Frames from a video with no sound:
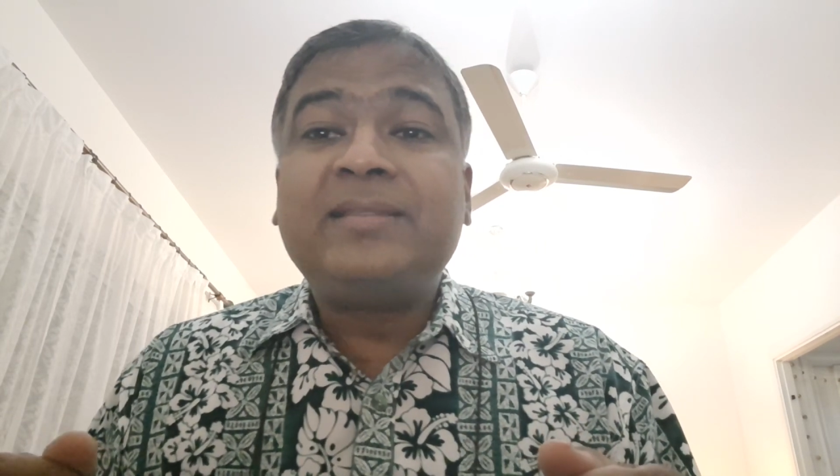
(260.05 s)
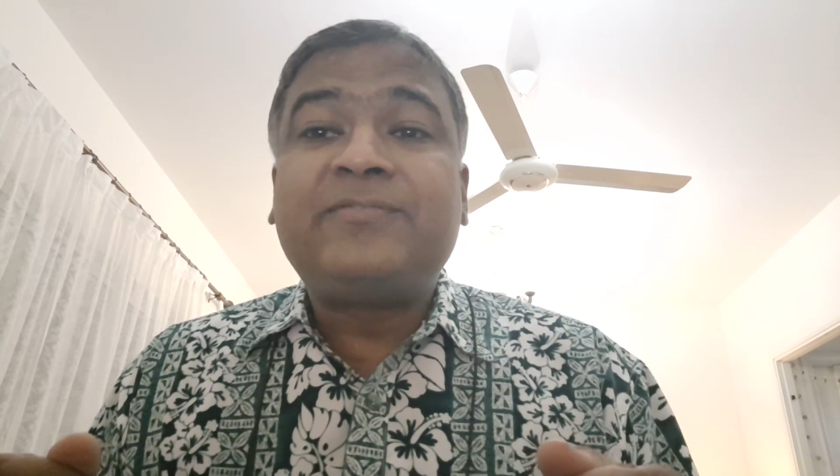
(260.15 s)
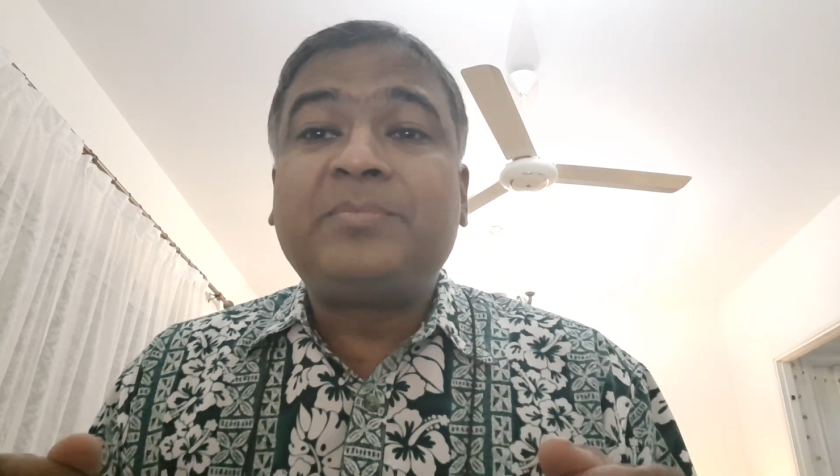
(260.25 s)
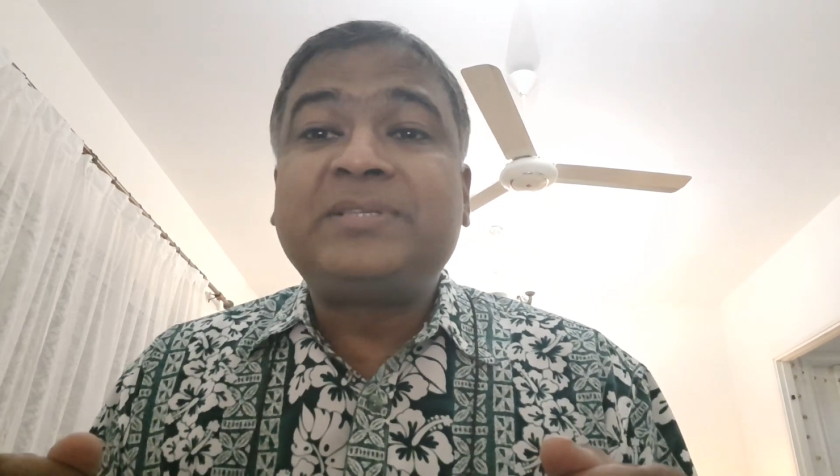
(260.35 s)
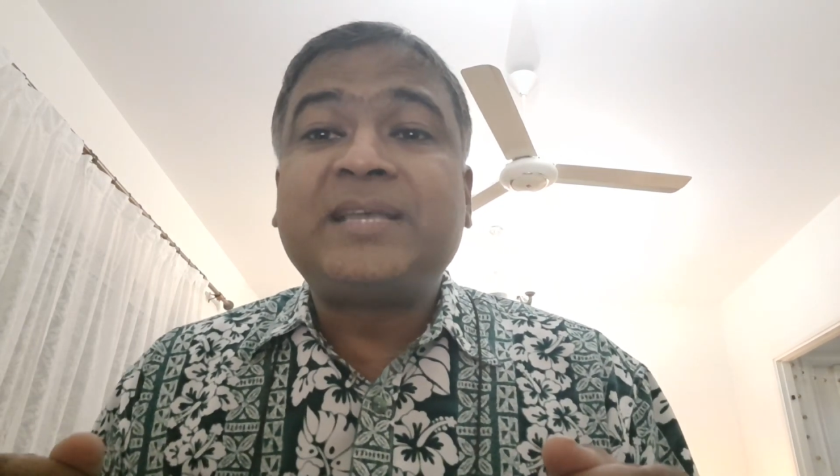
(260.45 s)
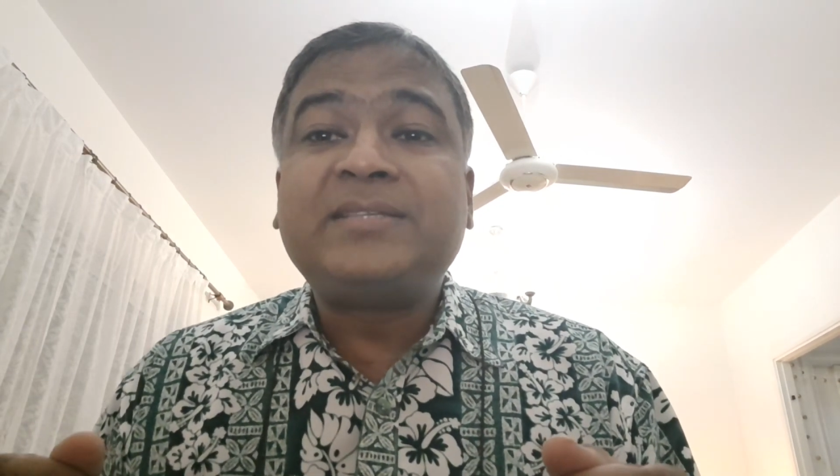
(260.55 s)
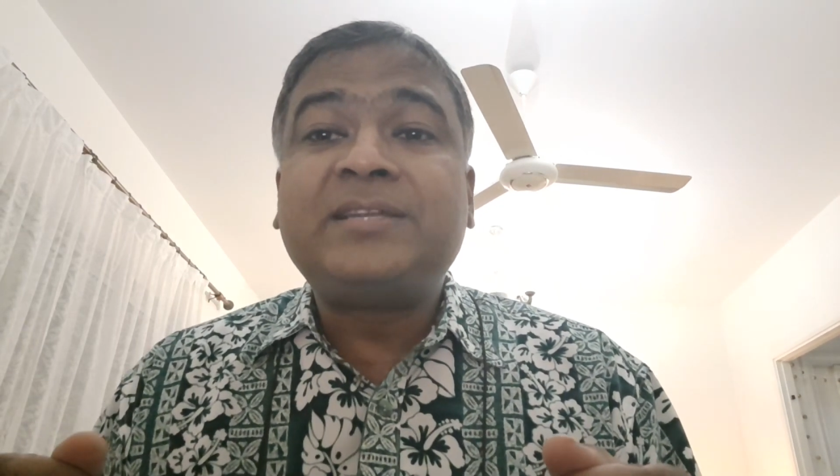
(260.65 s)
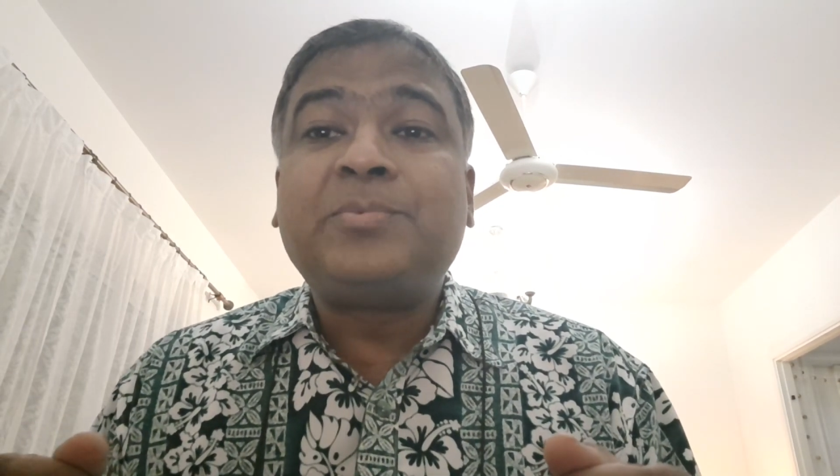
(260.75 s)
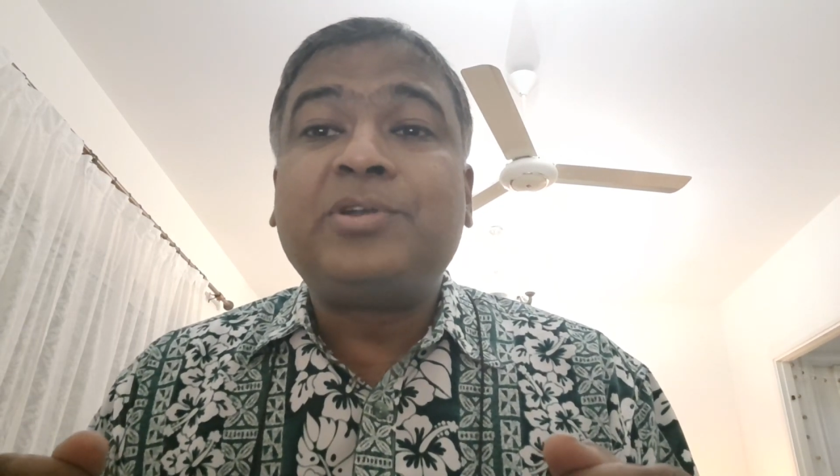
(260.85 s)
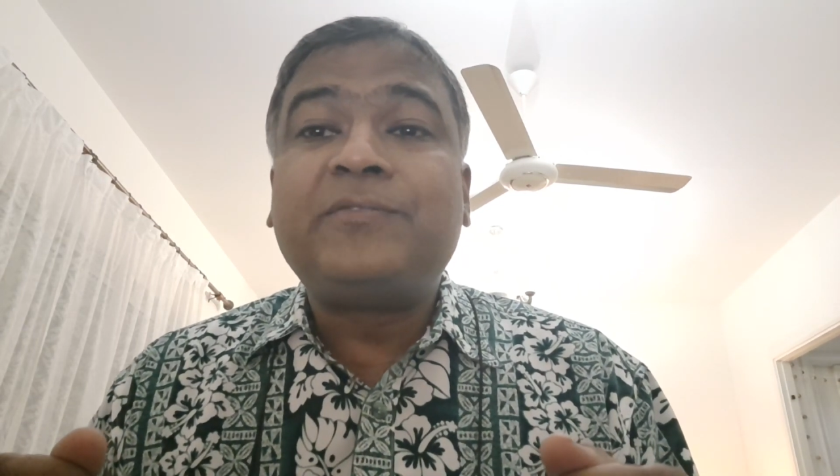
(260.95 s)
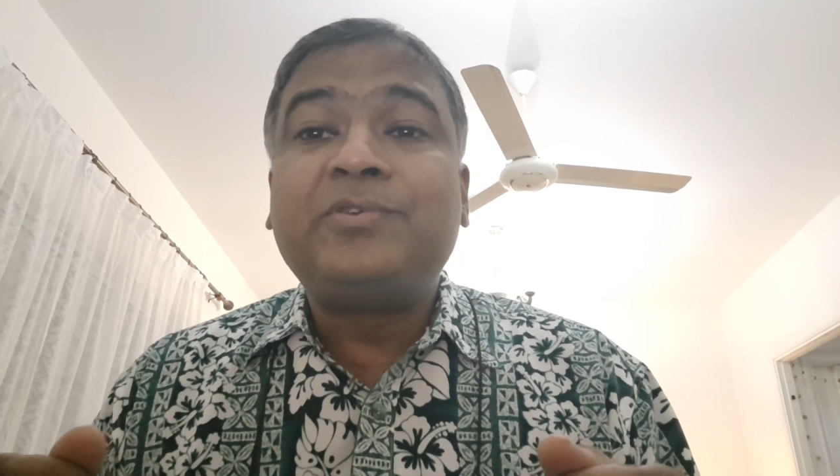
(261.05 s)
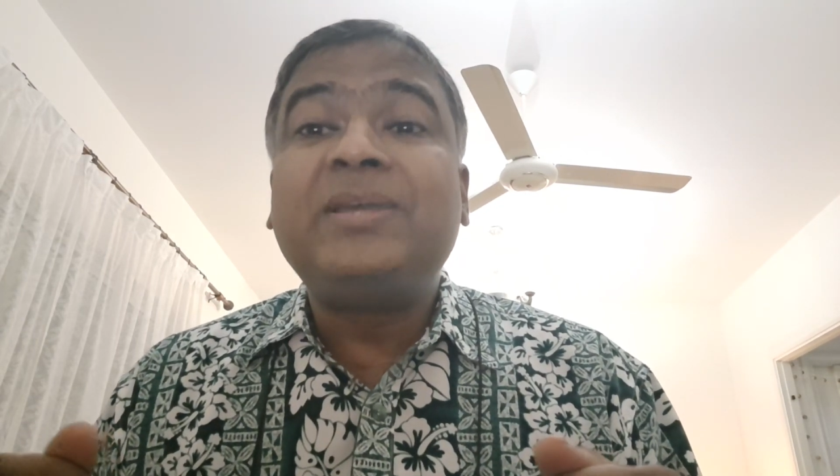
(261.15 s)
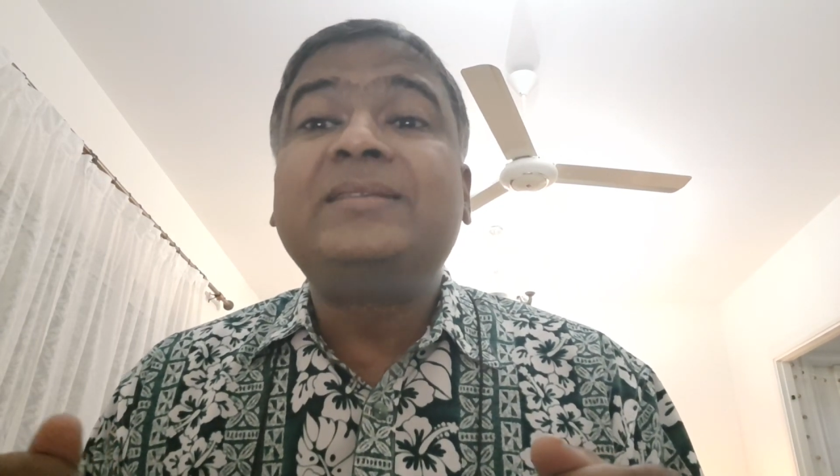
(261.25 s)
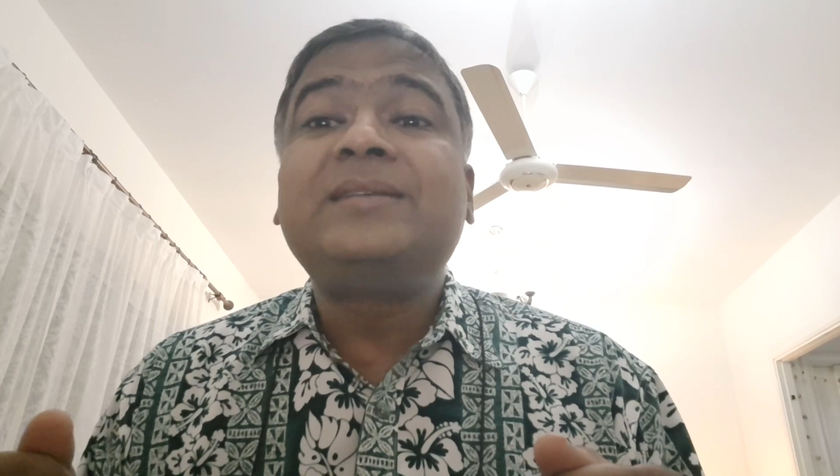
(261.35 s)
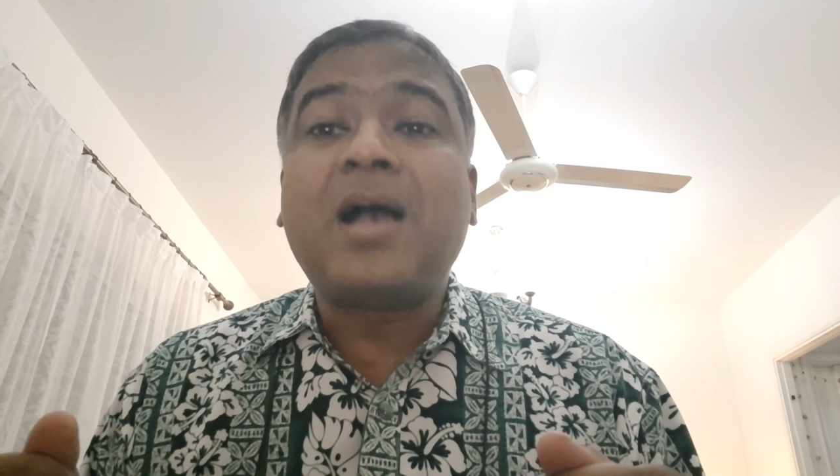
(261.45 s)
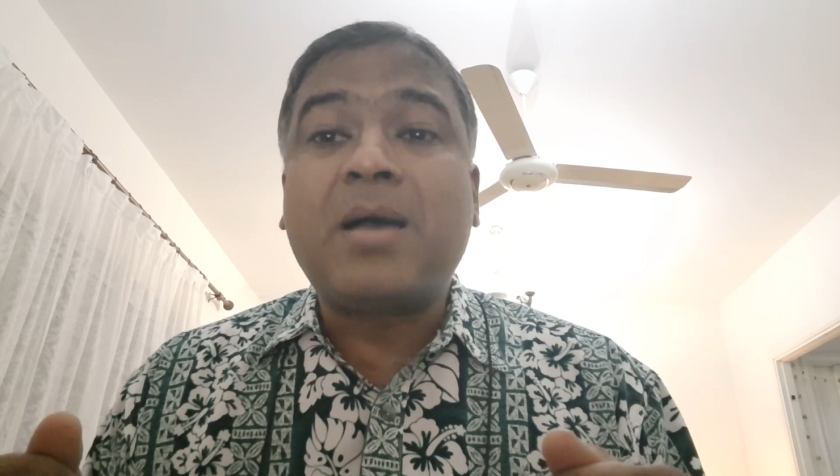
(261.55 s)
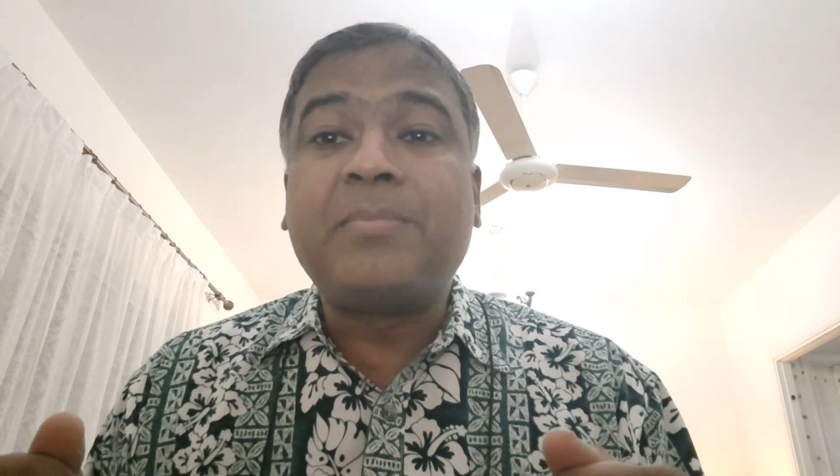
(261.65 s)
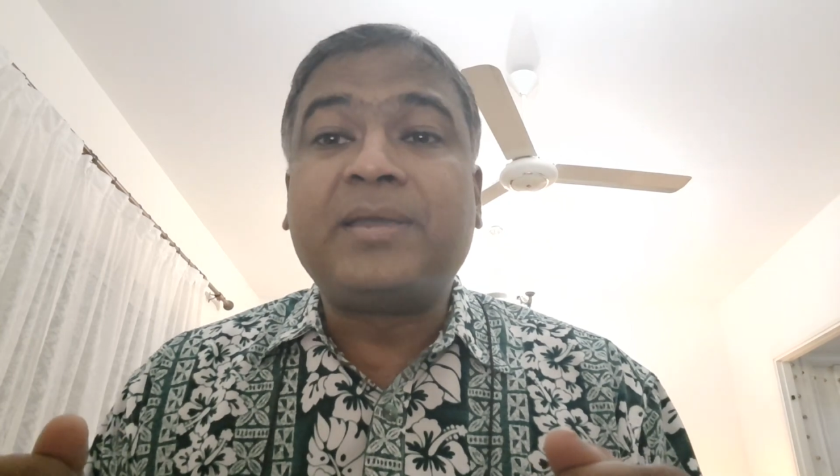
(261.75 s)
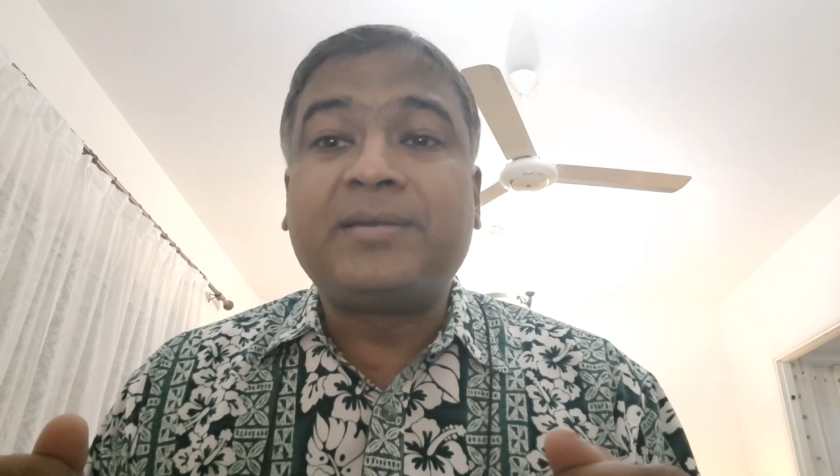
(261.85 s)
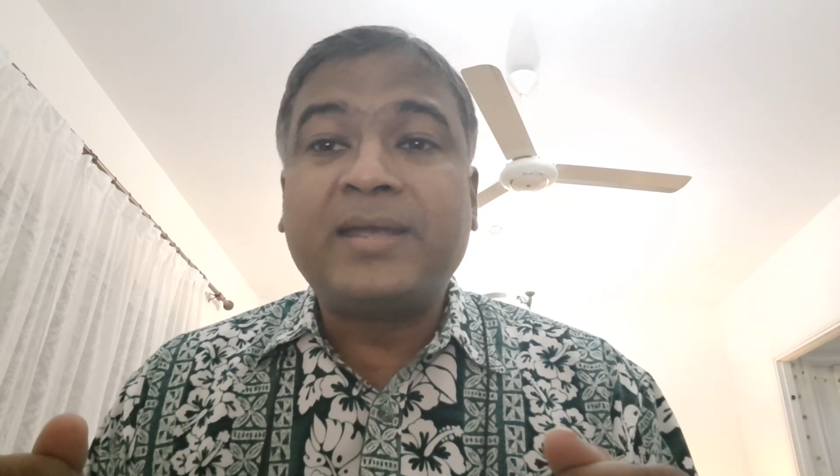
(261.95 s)
from the sensory point of view, is
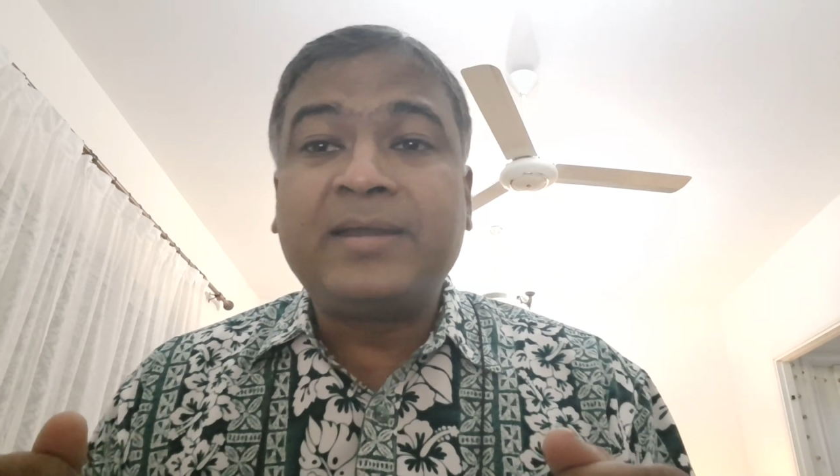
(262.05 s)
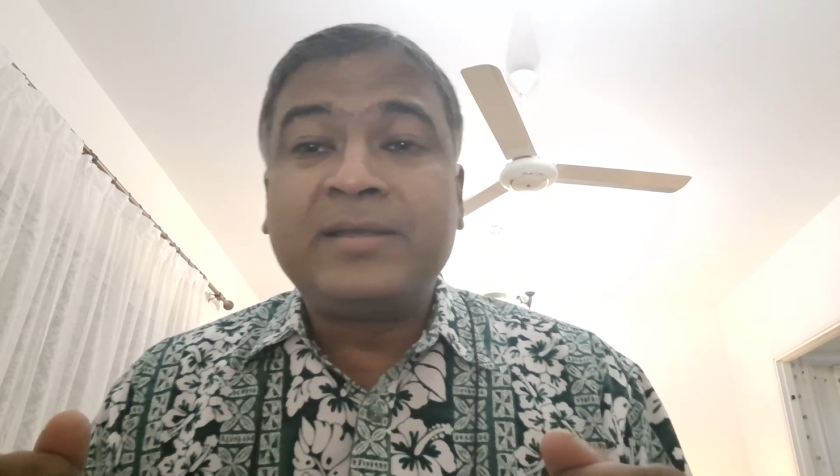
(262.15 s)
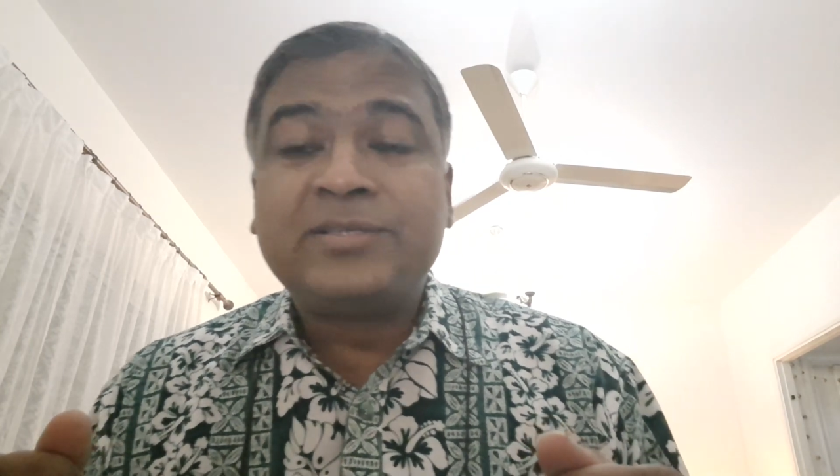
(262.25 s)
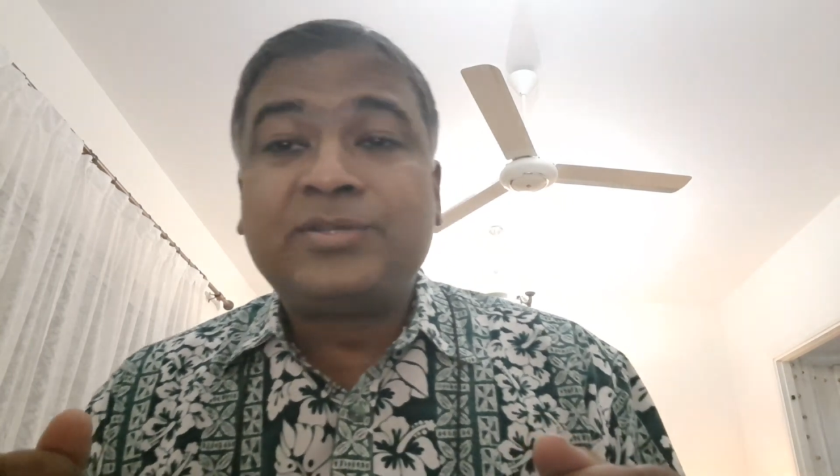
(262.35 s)
calming, right?